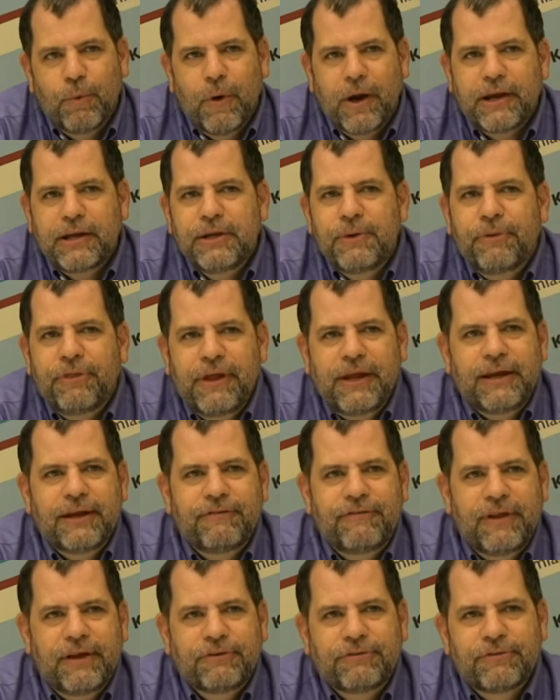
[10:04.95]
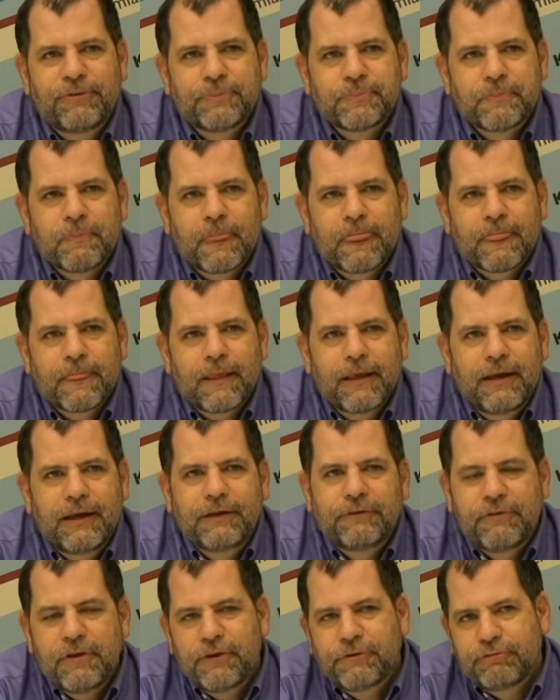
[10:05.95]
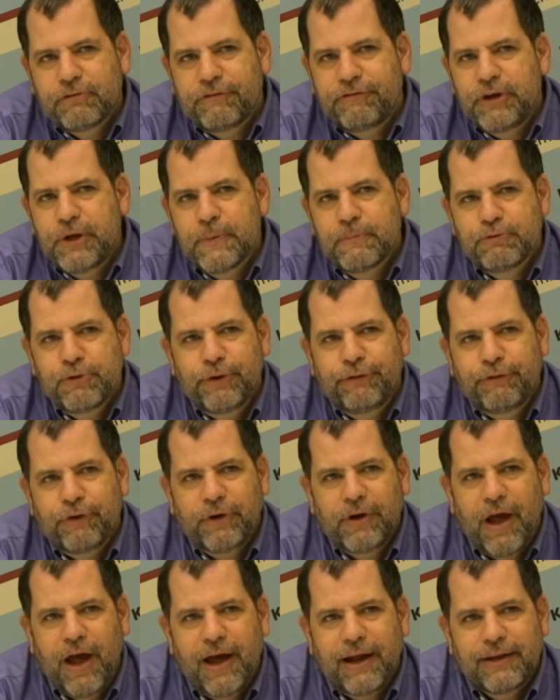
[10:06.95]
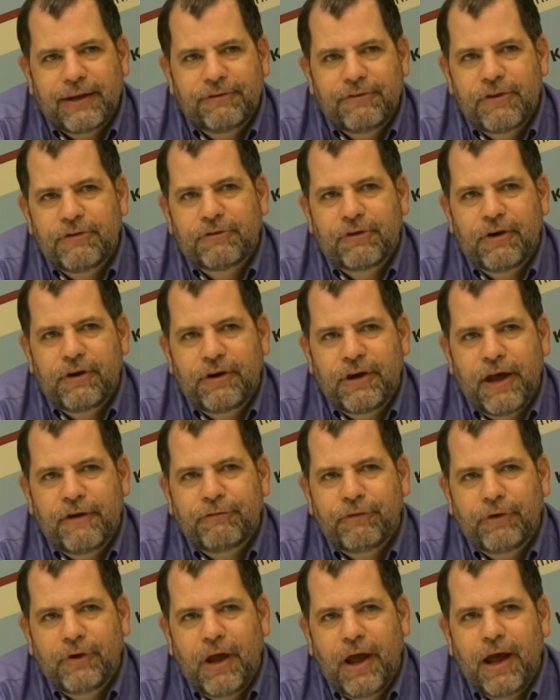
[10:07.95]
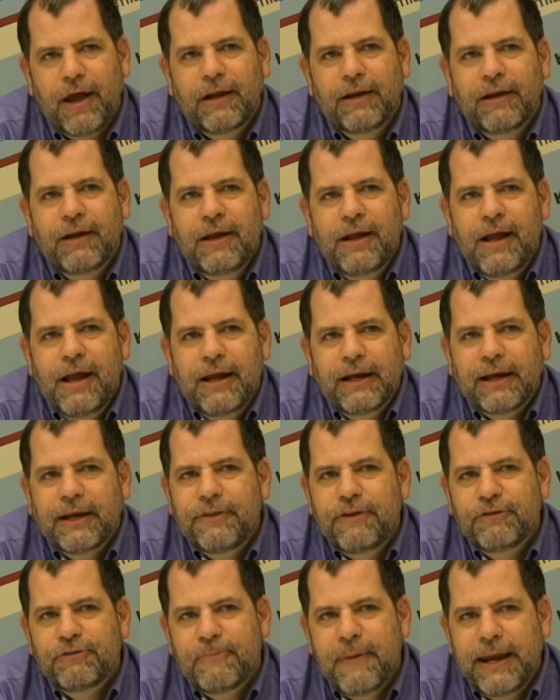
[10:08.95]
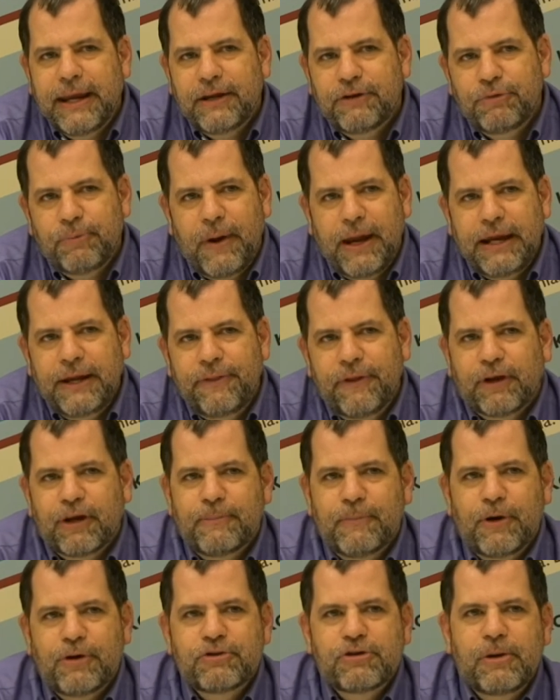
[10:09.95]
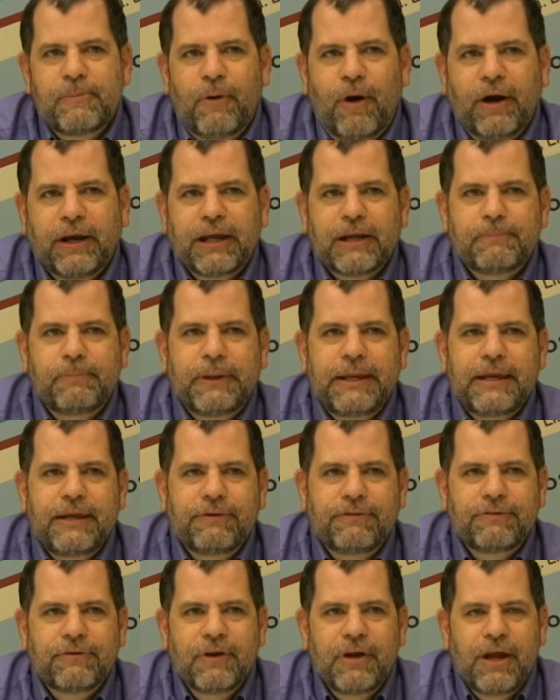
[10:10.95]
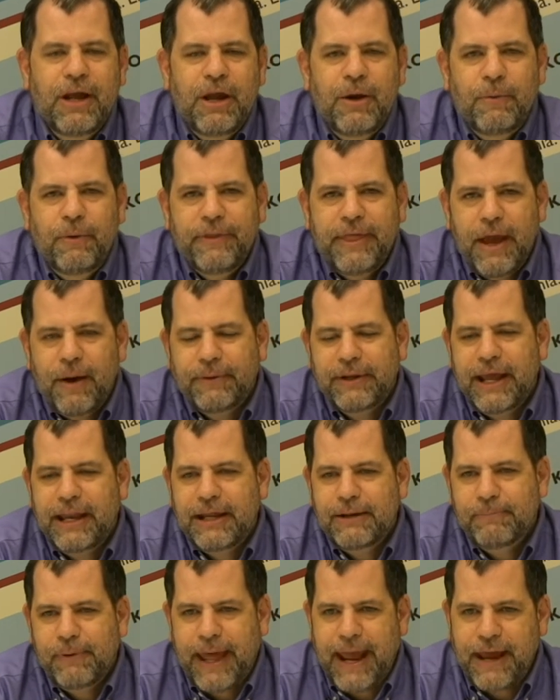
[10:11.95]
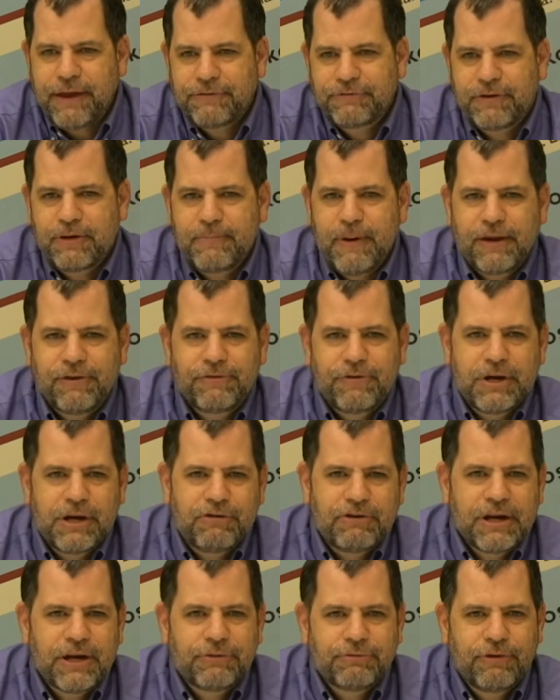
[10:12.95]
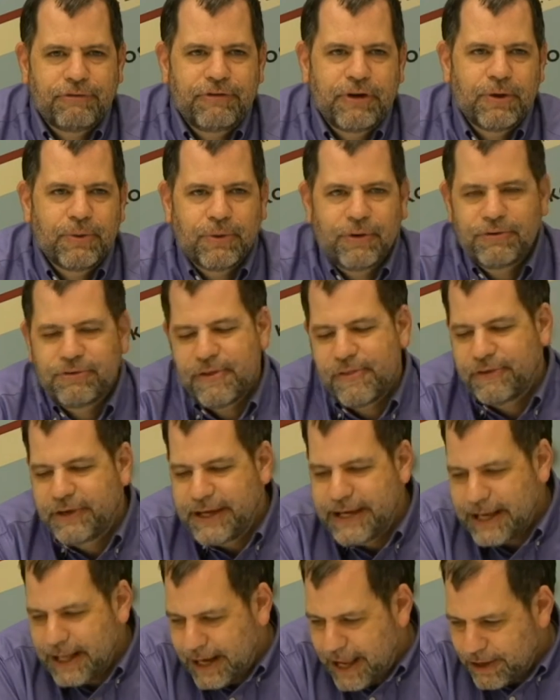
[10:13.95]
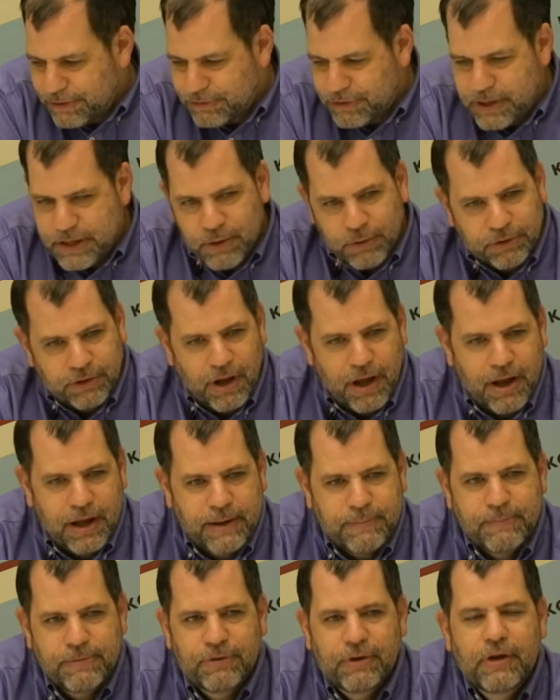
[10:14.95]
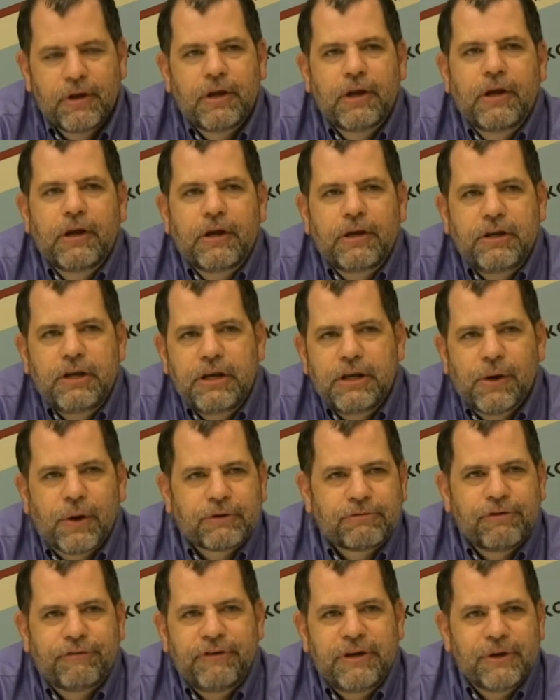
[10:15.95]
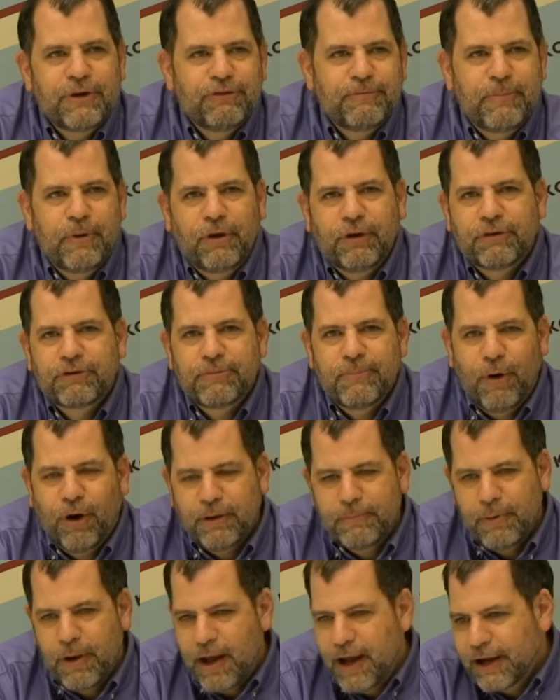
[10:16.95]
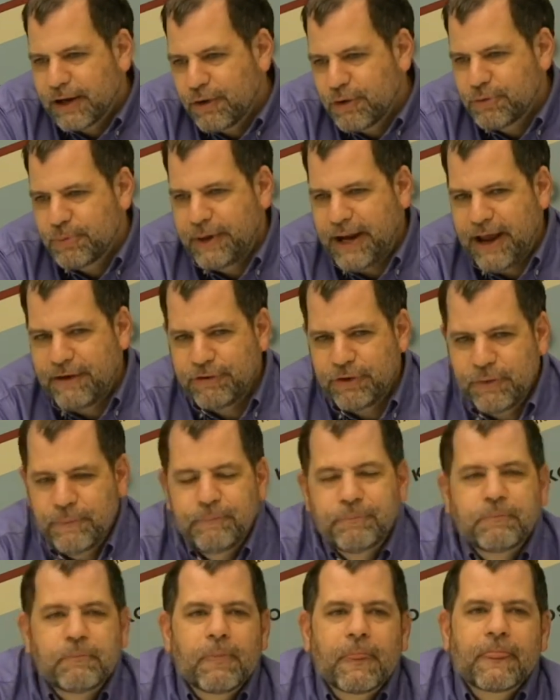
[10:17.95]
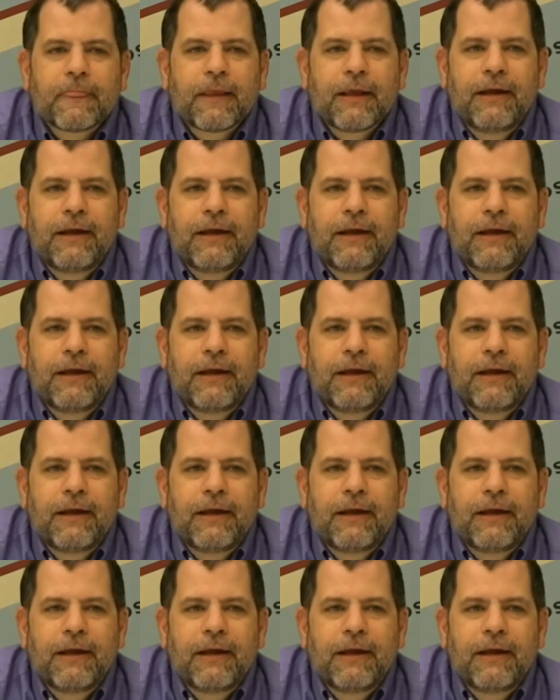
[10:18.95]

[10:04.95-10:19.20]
What did you think of this? Is this review proof or not? Is this good enough or not? Can this make its way in the commercial market piece without getting blasted by serious reviewers at TLS, New York Times, New York Review of Books, Smart Bloggers, whatever?